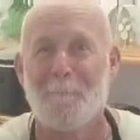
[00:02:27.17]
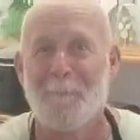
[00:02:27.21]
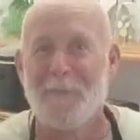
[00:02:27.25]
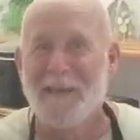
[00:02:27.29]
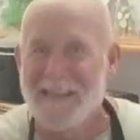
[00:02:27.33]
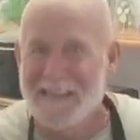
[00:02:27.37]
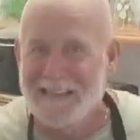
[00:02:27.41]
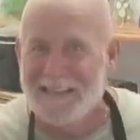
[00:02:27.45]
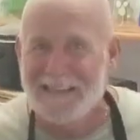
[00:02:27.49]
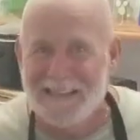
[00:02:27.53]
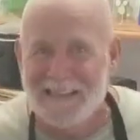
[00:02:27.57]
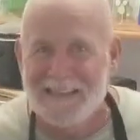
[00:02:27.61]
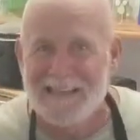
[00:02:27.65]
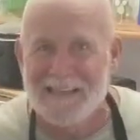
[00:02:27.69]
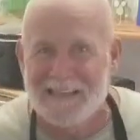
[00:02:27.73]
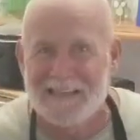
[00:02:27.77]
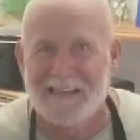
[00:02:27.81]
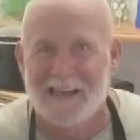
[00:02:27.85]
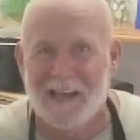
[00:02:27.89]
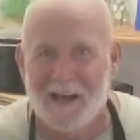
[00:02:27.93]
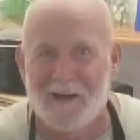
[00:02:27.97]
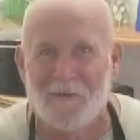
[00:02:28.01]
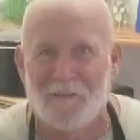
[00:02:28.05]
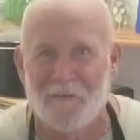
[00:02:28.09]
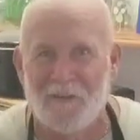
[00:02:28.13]

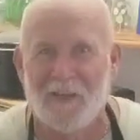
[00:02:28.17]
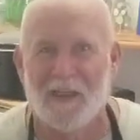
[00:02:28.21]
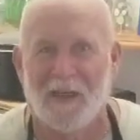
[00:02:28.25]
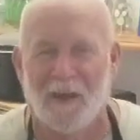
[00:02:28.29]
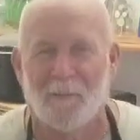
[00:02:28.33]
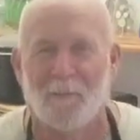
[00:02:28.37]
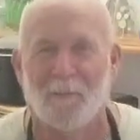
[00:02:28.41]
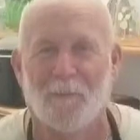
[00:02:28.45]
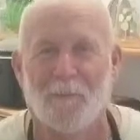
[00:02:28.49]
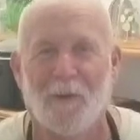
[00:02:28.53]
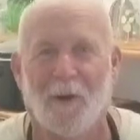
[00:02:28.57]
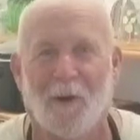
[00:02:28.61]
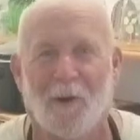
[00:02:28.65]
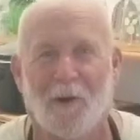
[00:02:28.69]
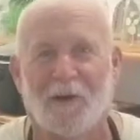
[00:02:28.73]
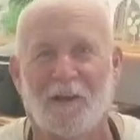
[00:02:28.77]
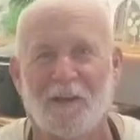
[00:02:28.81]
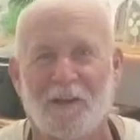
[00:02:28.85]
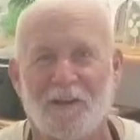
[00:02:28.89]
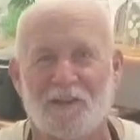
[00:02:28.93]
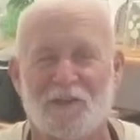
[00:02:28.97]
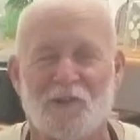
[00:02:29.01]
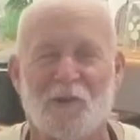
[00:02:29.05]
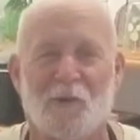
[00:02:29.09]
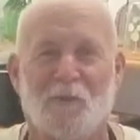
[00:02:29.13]
billion of them are
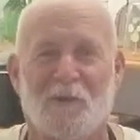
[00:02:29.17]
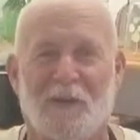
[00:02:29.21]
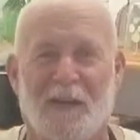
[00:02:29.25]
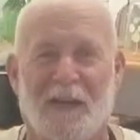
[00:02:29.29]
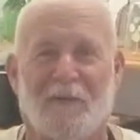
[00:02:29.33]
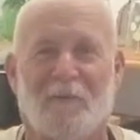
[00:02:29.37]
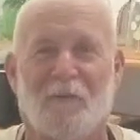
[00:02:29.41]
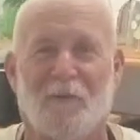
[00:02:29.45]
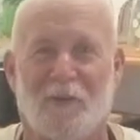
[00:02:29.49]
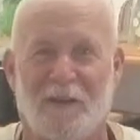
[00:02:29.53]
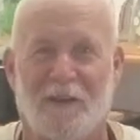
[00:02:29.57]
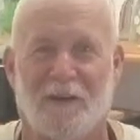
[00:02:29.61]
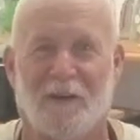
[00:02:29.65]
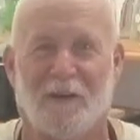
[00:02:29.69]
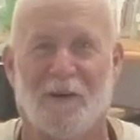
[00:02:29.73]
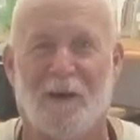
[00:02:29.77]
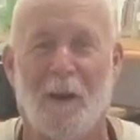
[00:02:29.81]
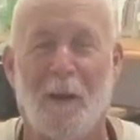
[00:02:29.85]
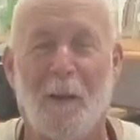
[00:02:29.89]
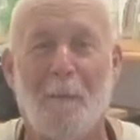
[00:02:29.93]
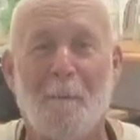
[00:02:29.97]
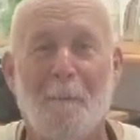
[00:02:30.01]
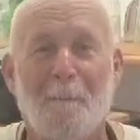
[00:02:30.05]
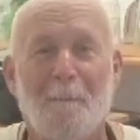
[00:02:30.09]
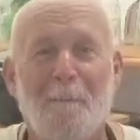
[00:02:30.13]
consumed every
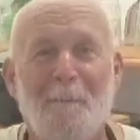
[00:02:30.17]
year.